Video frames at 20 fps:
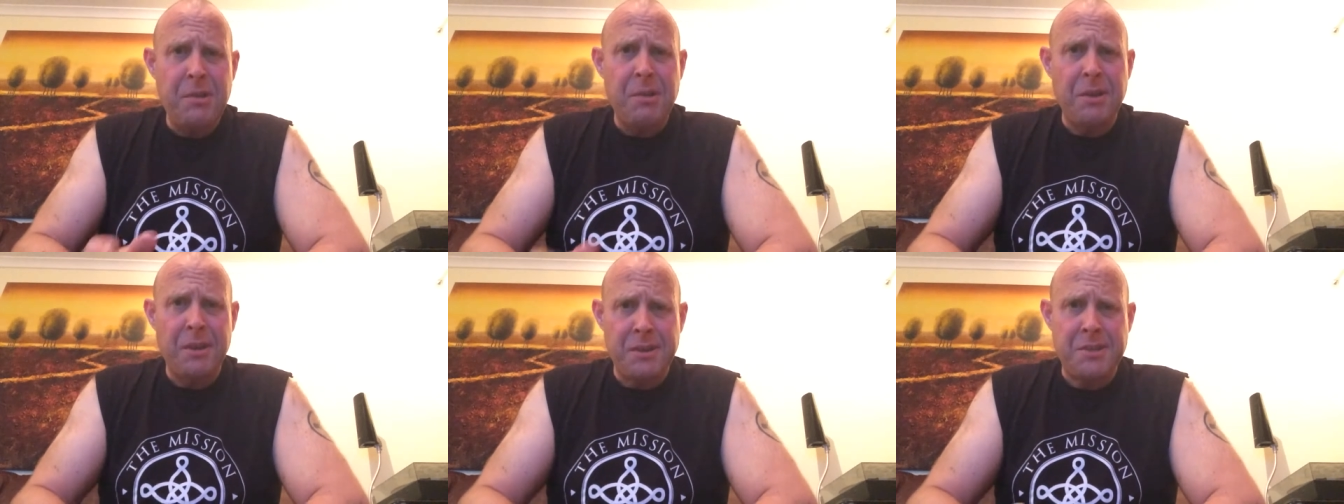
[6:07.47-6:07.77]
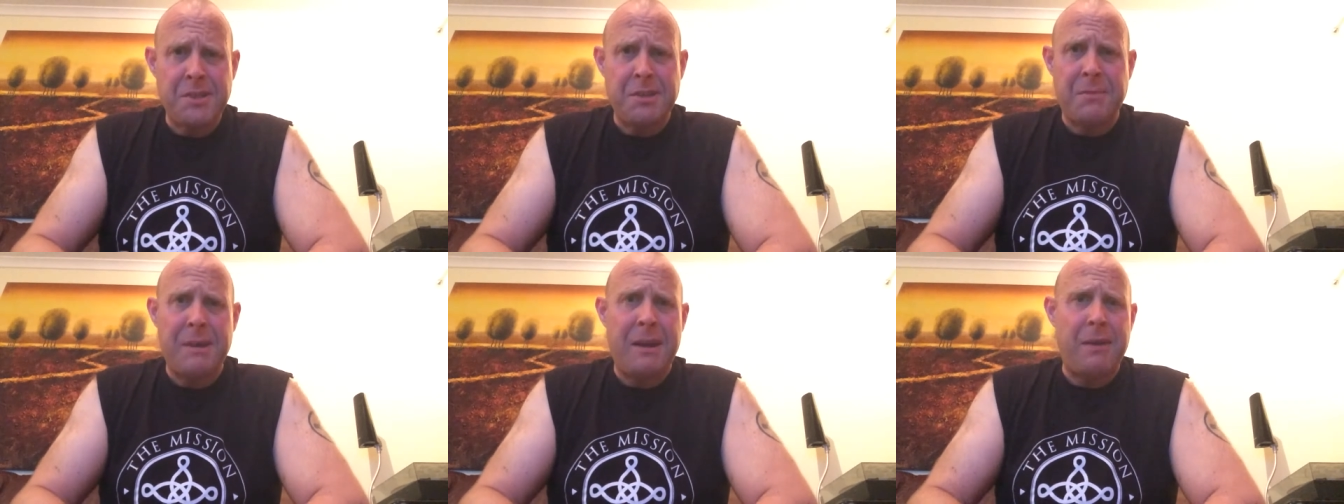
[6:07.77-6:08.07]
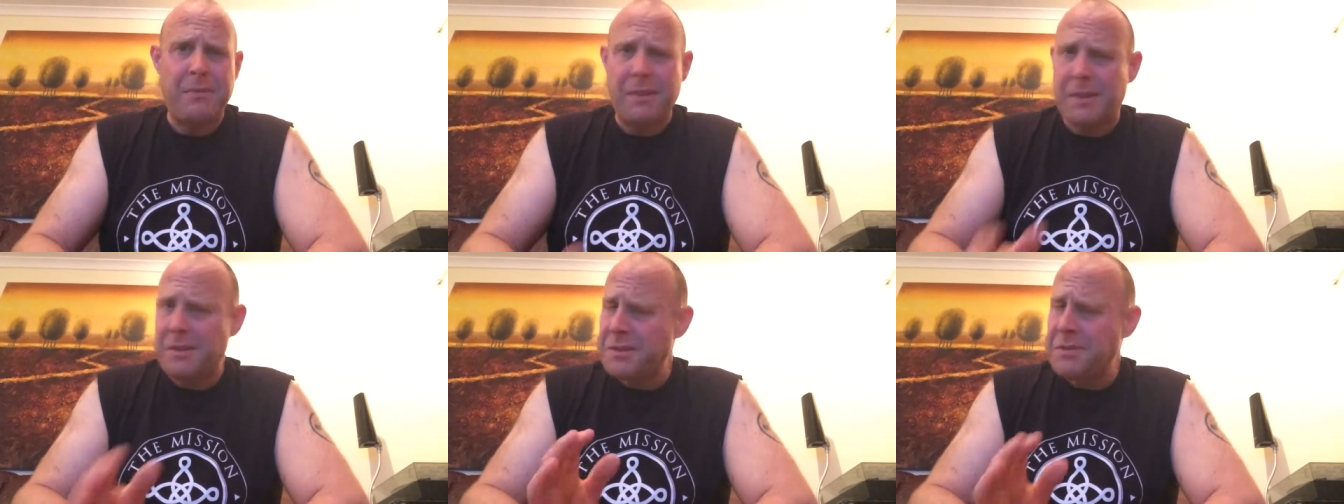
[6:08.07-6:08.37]
like some
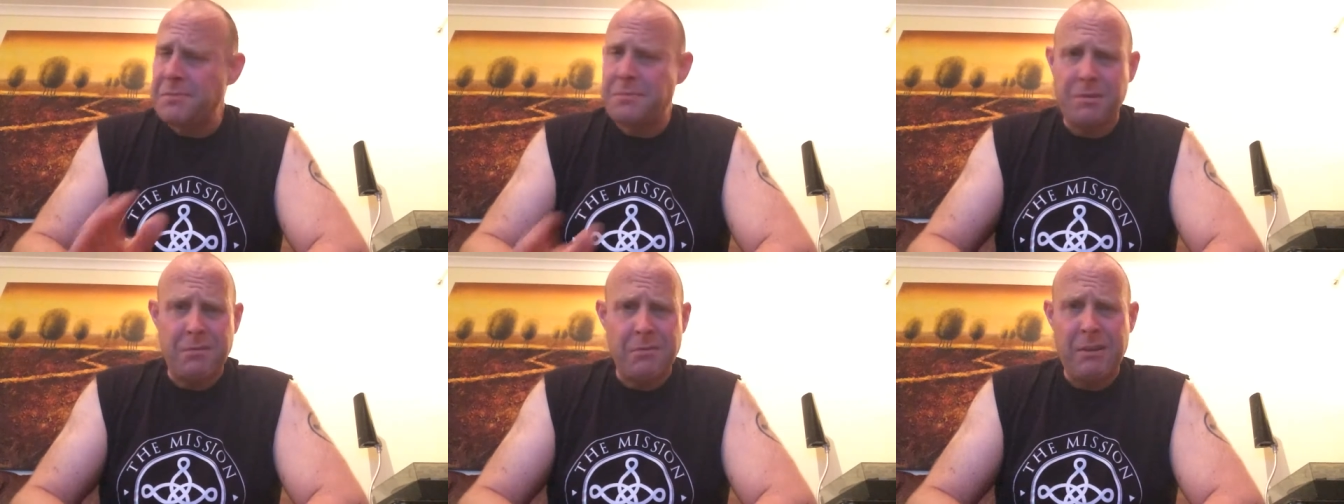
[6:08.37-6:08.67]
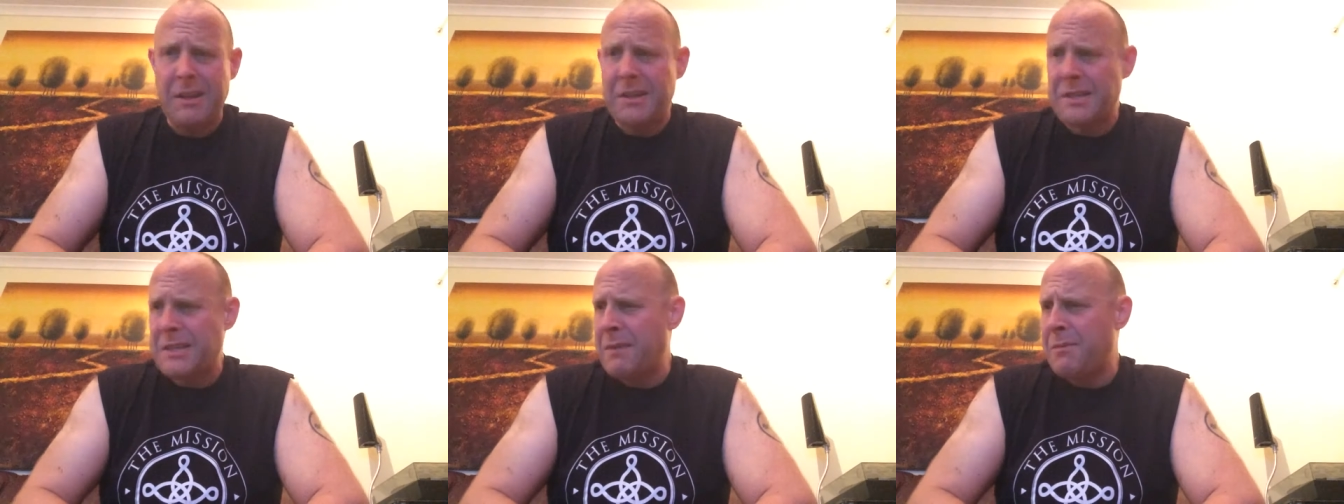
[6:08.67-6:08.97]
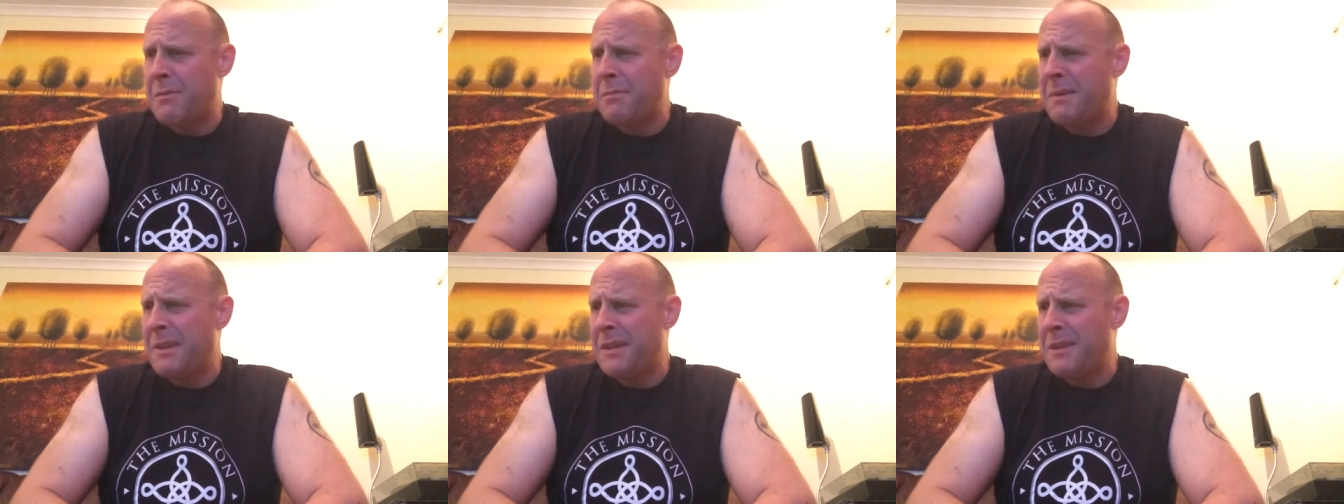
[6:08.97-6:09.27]
out there. Some great
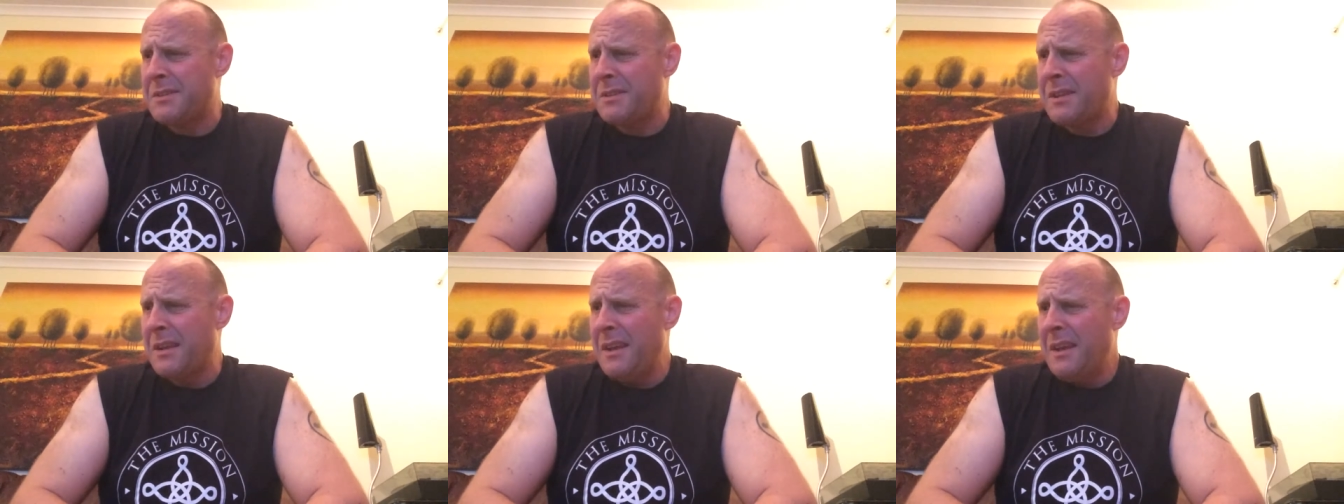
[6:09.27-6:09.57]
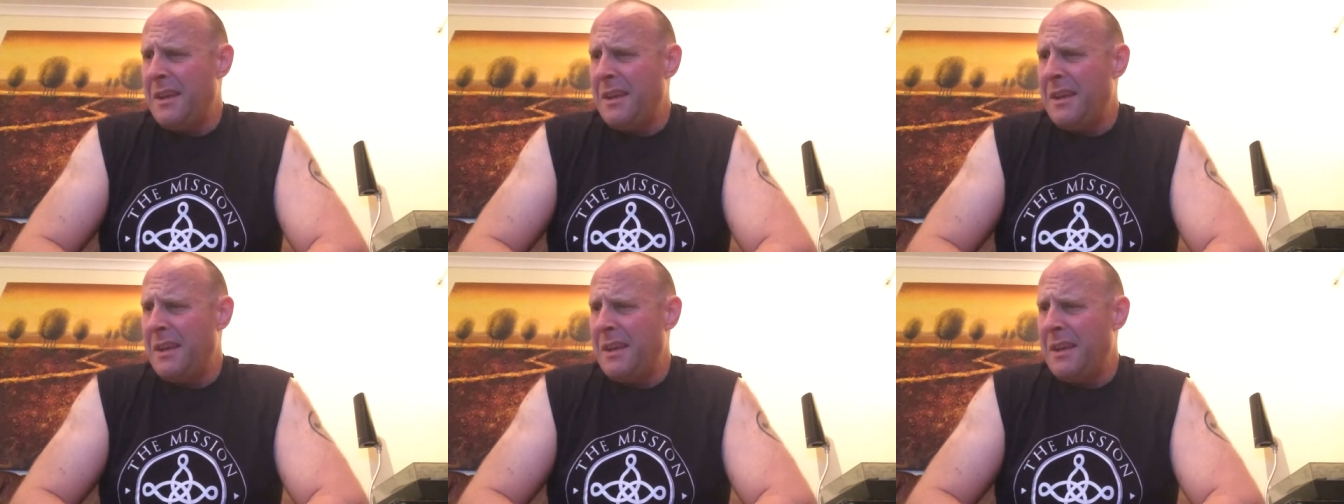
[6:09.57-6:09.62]
sour beers.